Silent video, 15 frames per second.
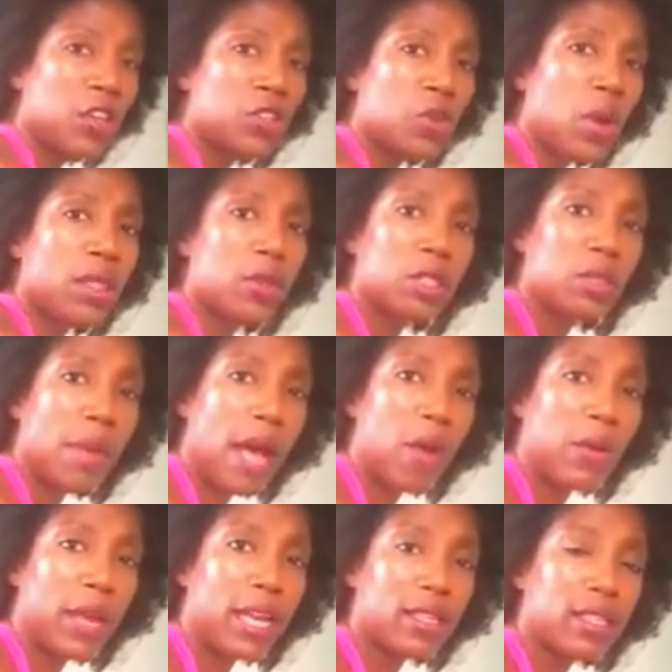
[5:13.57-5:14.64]
Don't want those
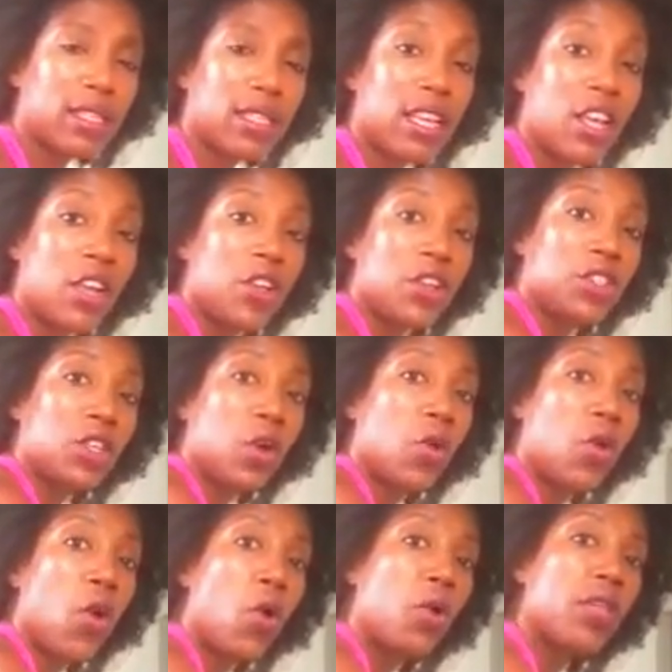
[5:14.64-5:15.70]
bat wings. So
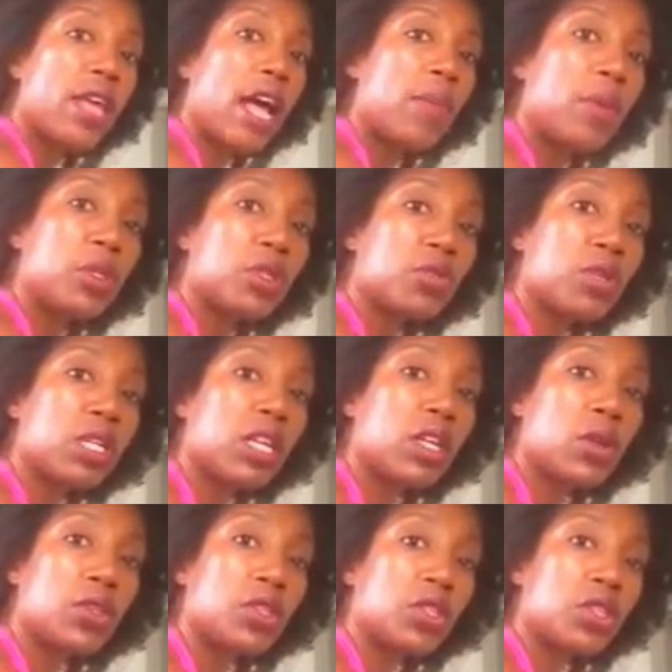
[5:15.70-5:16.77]
hold the elbows really
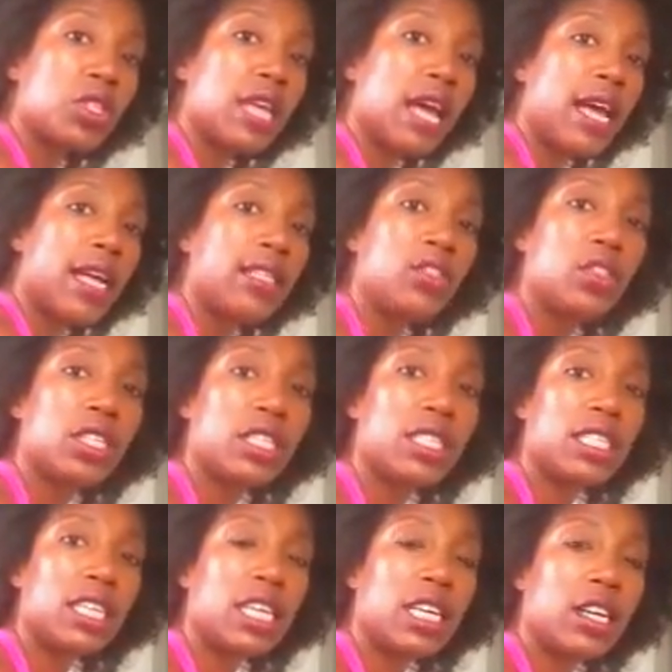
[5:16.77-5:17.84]
close to your sides. You can
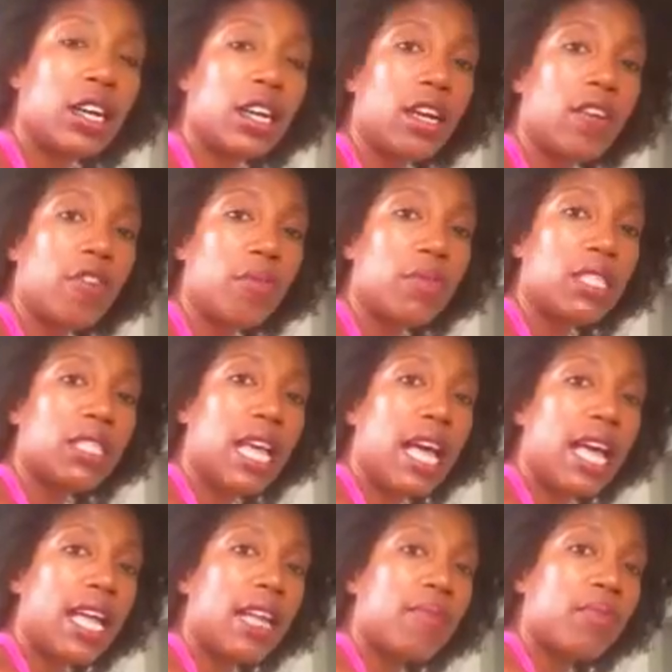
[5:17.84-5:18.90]
see here from the
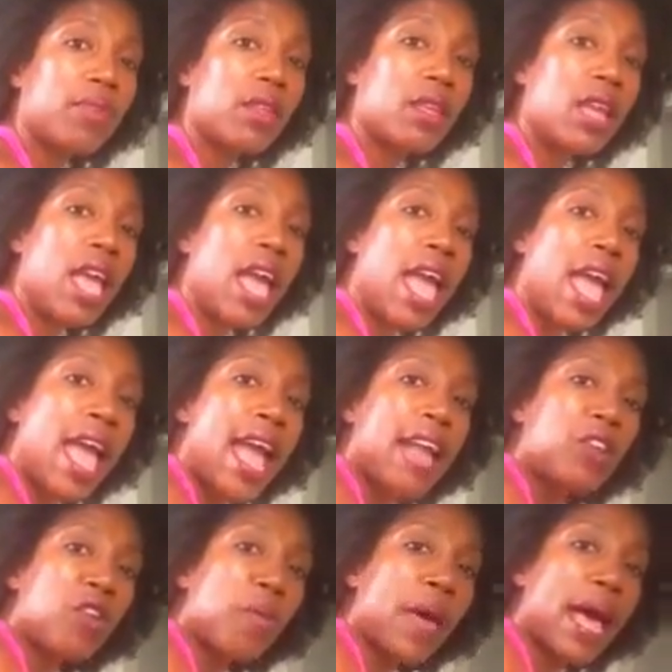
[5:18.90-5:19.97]
side,
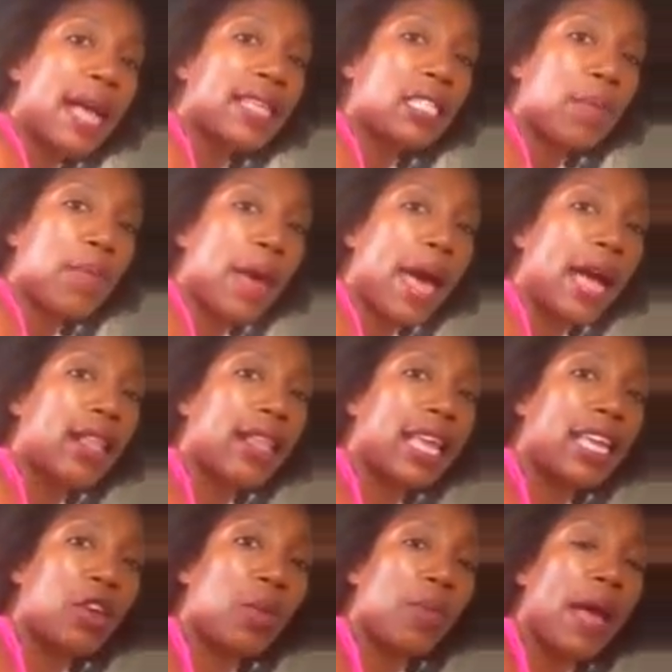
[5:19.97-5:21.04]
and you pass it back
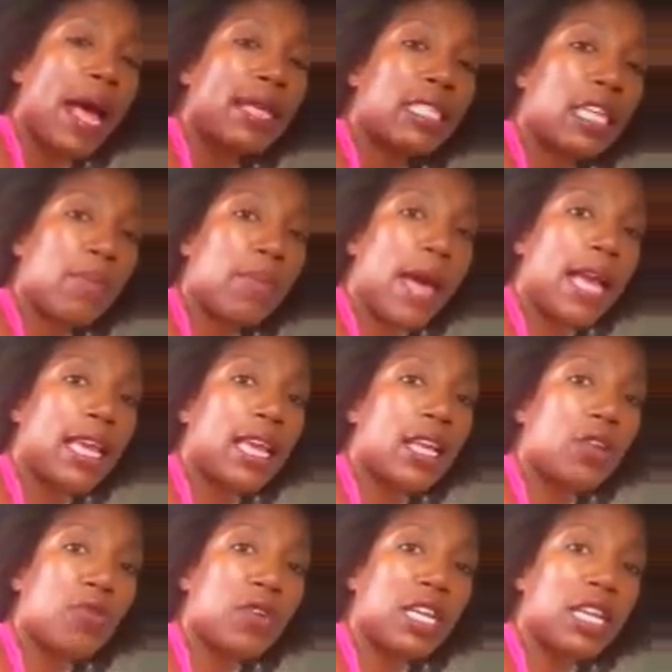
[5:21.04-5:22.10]
like you're passing it back
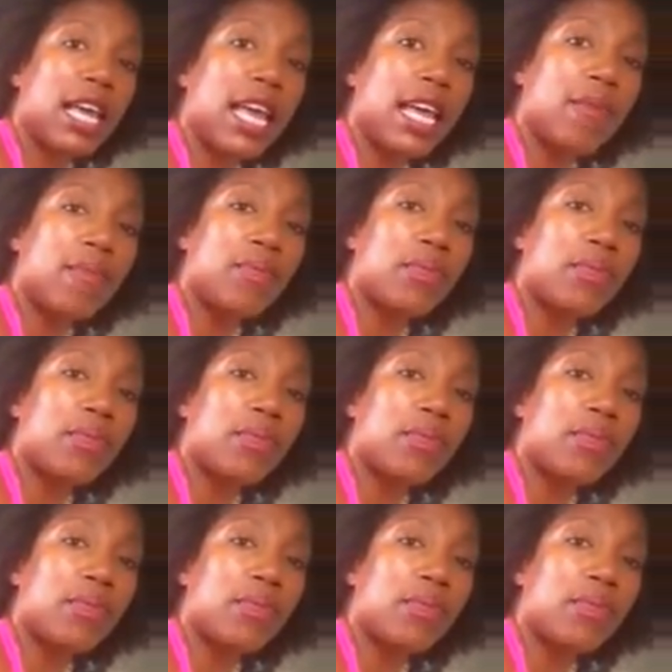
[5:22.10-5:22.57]
in a relay.